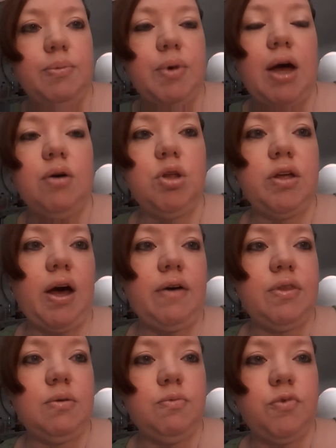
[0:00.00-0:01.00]
I only have
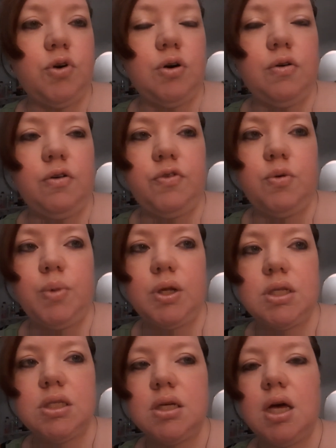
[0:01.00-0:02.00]
them for a few months,